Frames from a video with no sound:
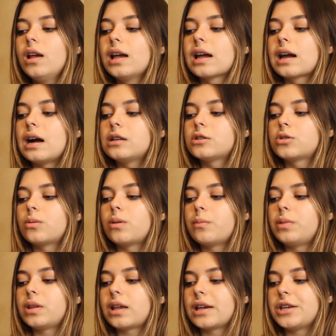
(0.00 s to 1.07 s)
custom
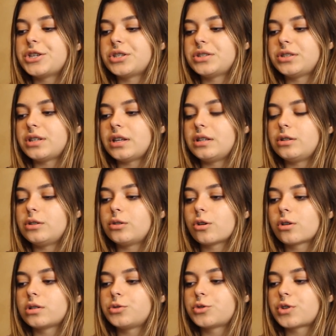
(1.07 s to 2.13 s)
applications, and
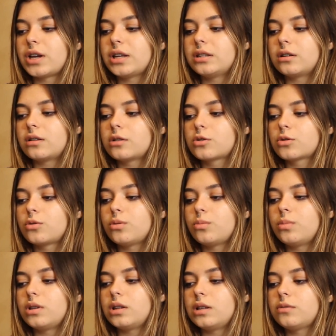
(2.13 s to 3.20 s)
token traders who
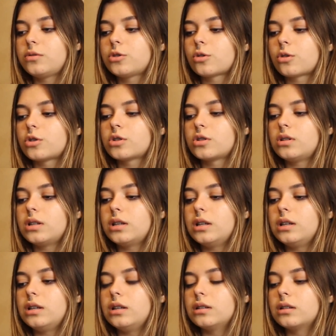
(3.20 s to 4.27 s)
believe strongly
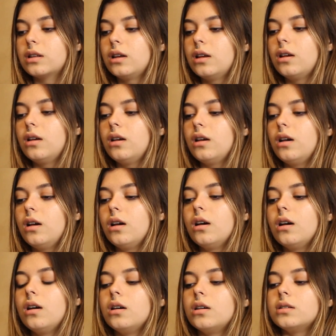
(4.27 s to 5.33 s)
in
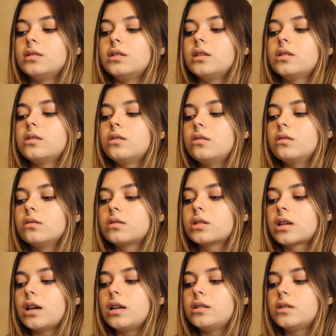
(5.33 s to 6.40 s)
these use
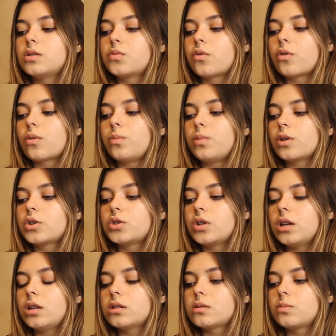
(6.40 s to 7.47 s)
cases for
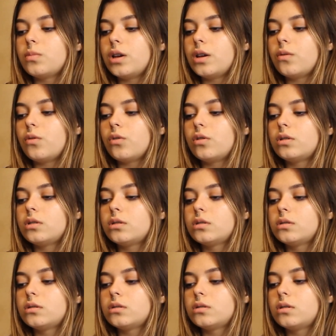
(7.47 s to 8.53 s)
blockchains may
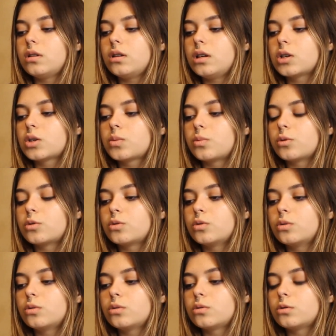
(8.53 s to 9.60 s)
want
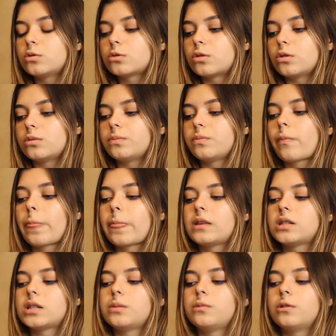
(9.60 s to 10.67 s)
exposure to Tron.
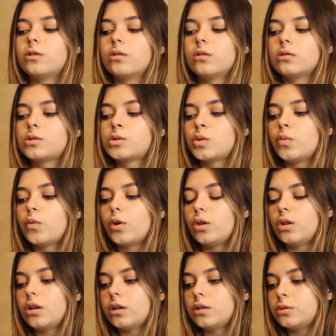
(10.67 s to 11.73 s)
They may also
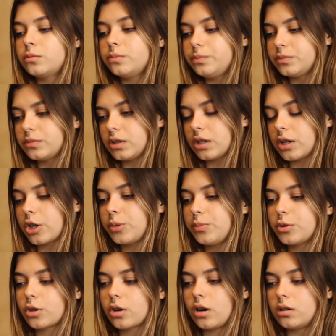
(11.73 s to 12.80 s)
value the
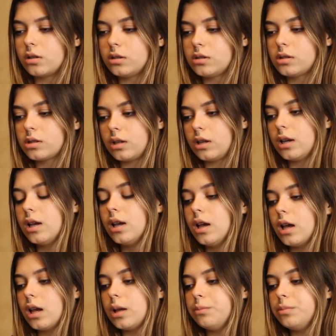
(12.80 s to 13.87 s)
cryptocurrency
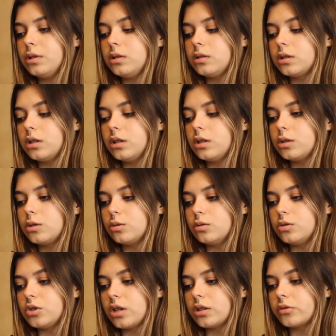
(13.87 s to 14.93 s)
ability to
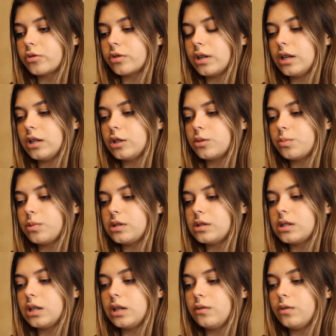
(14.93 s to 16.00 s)
generate
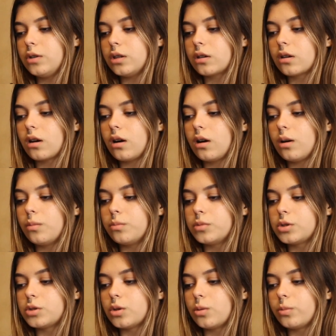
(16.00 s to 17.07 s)
passive income,
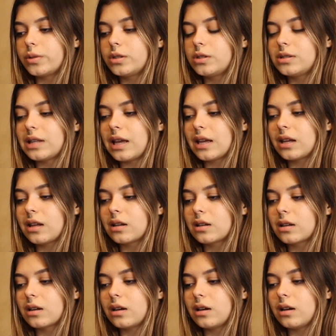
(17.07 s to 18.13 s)
so
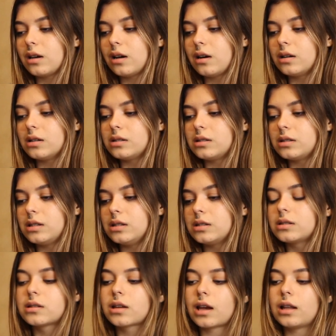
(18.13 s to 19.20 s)
staking
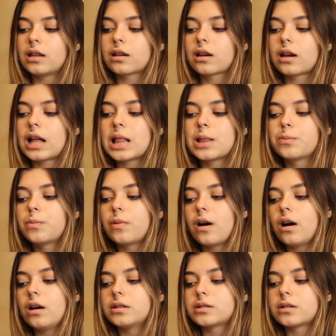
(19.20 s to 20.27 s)
this can help
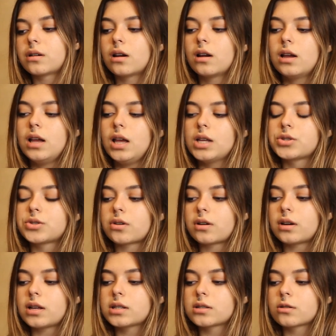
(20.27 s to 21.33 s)
other
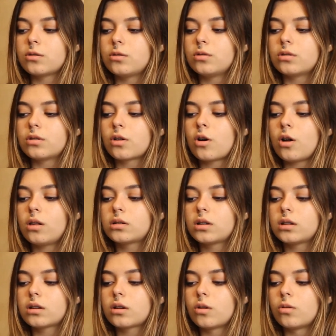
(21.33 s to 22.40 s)
theorics in
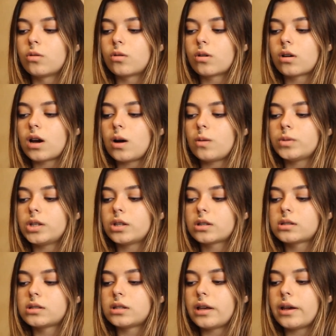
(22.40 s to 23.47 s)
holding or owning
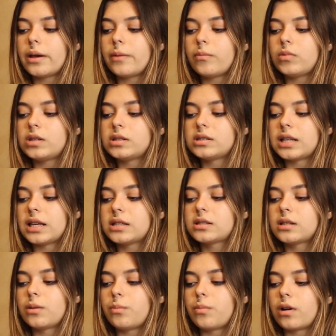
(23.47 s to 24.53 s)
the
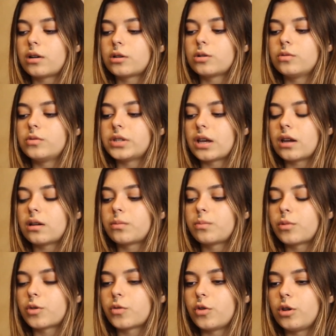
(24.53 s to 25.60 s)
assessed part of their
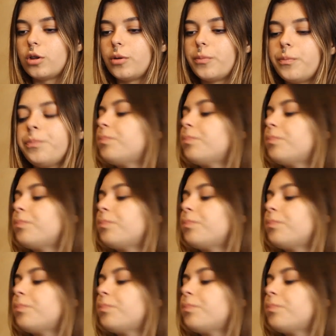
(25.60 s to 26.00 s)
portfolio.